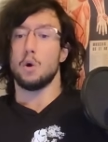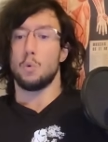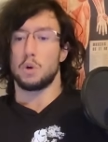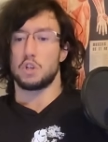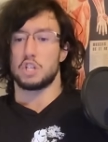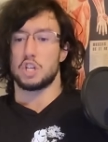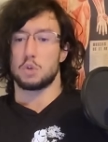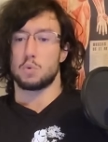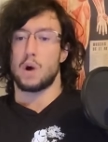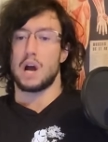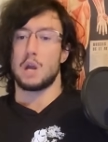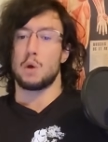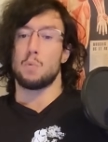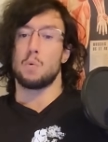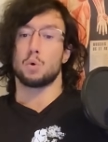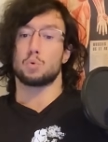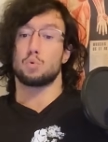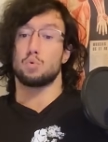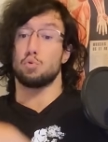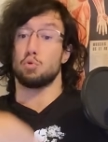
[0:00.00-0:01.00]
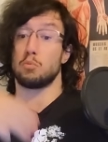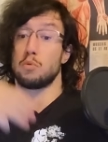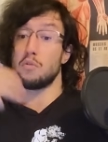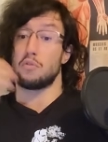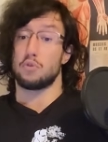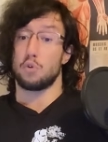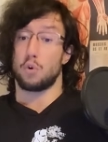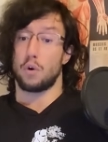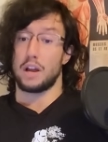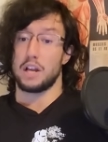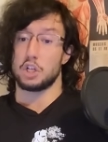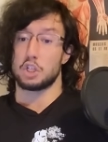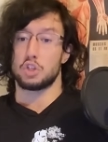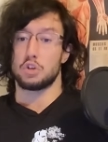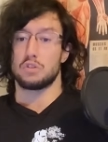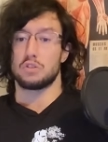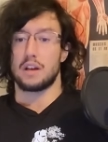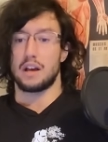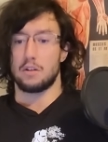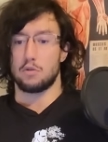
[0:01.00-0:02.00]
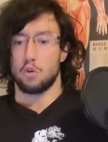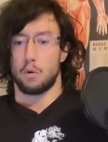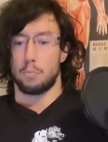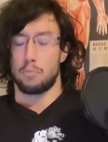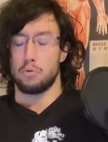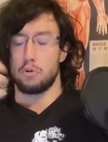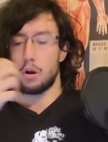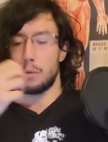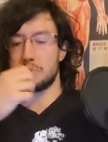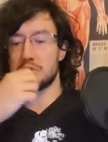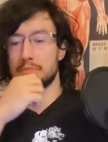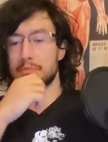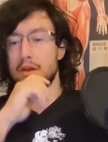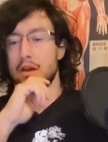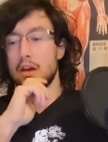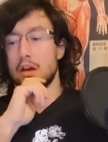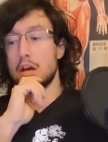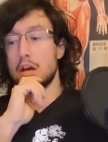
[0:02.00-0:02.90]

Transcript: which is why you want to do both your hinges and your pull-ups.